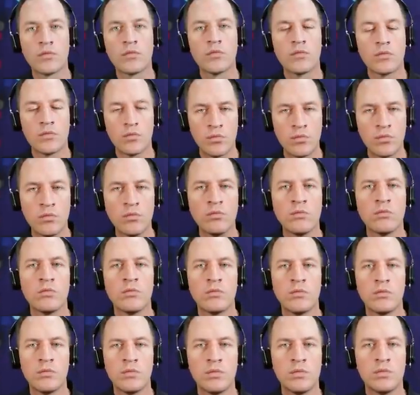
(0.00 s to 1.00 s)

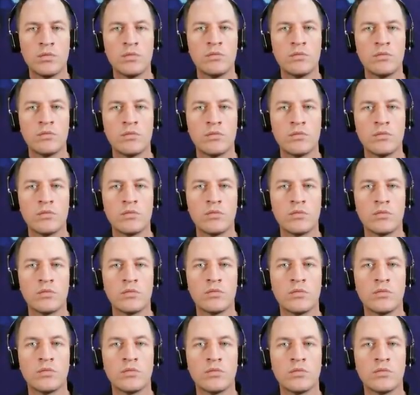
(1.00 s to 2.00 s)

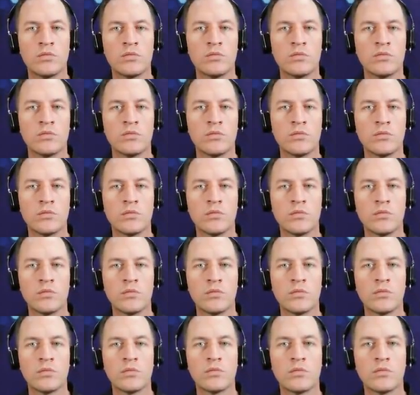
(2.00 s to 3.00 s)

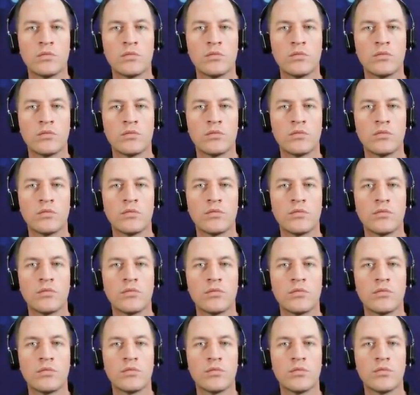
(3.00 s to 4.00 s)

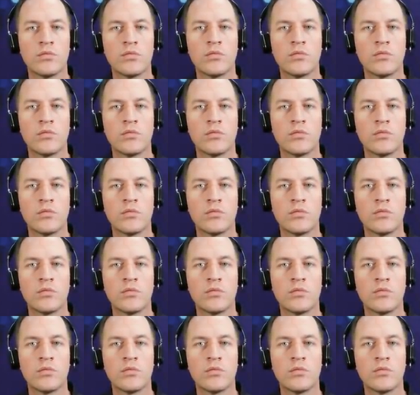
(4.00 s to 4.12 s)
[no speech]